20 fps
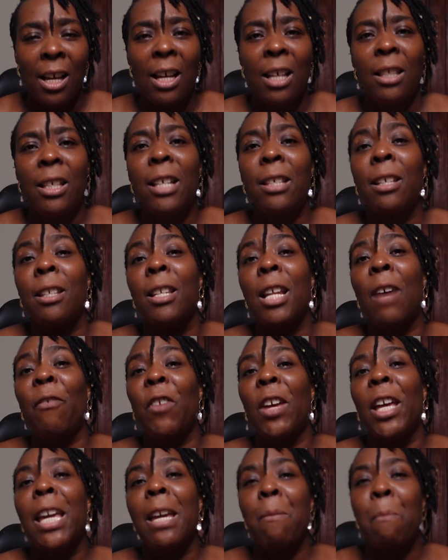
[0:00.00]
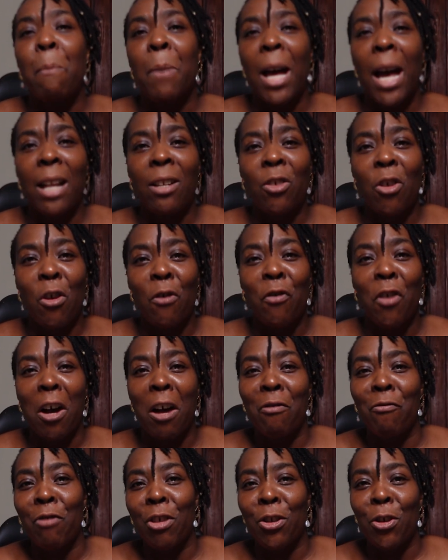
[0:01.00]
There's another impact of
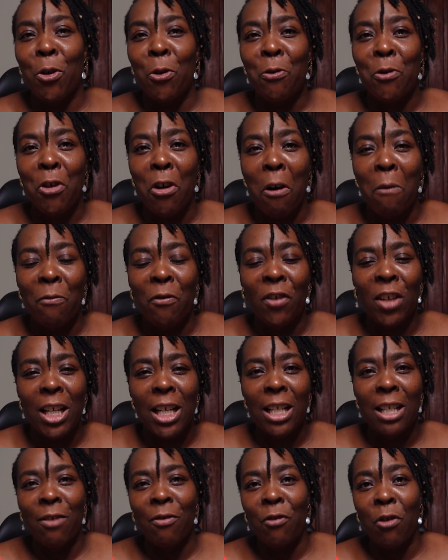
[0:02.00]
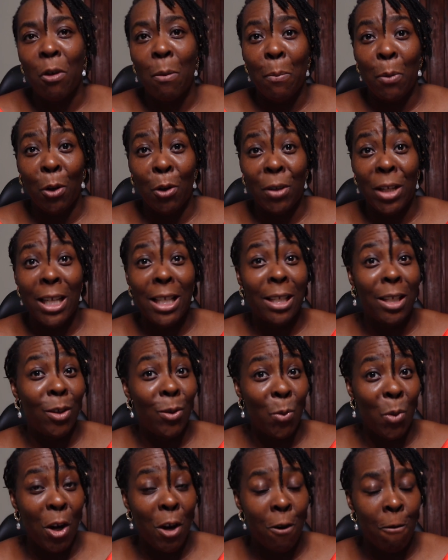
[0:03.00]
unresolved conflict for employees
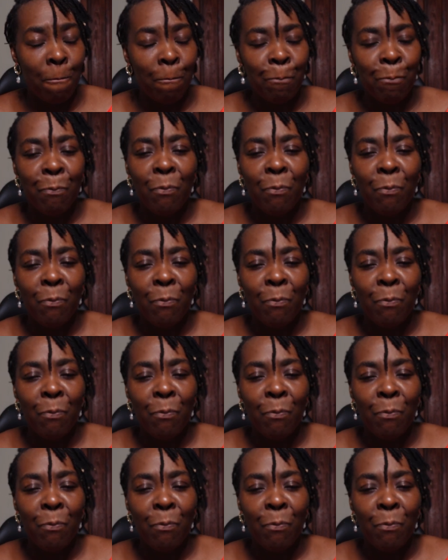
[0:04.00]
as well.